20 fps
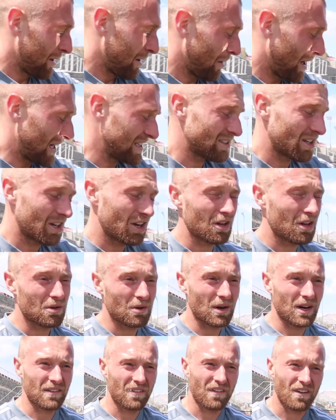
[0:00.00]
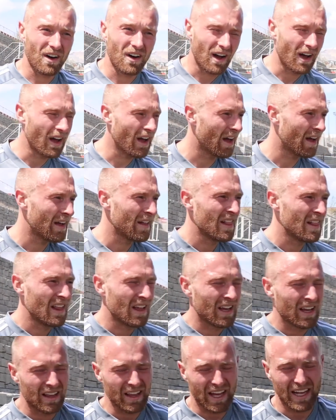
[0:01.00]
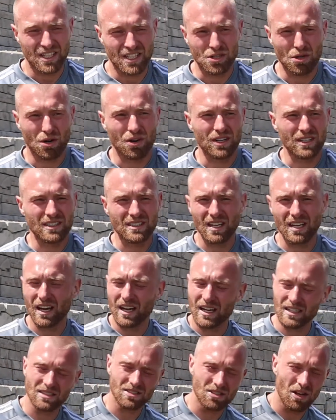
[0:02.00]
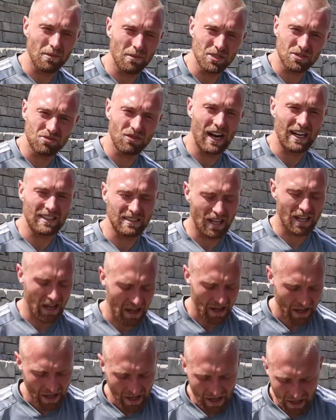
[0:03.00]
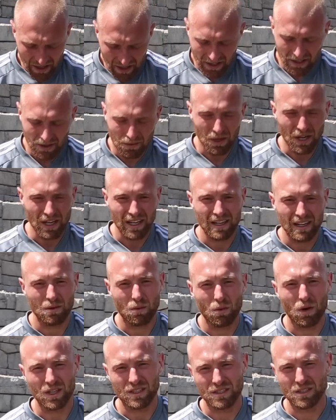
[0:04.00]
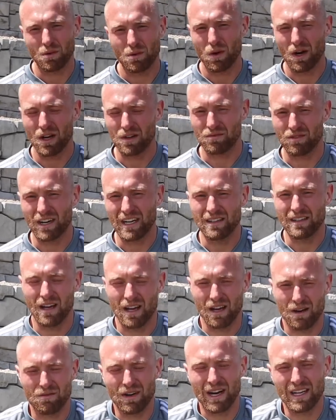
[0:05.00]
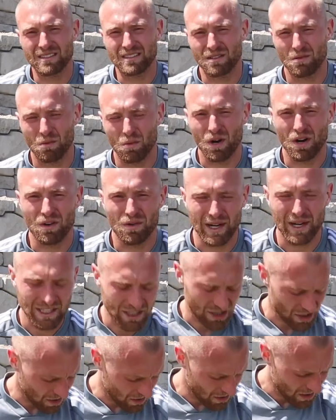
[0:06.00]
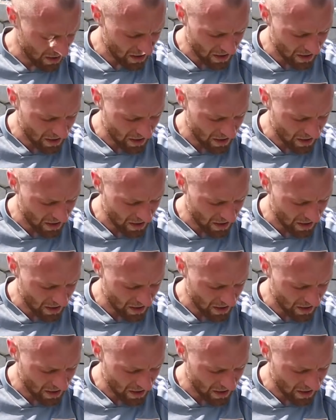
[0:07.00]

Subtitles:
But it's another one for that endurance, because there's not much rest. You're working 1-to-1 rest and work ratio.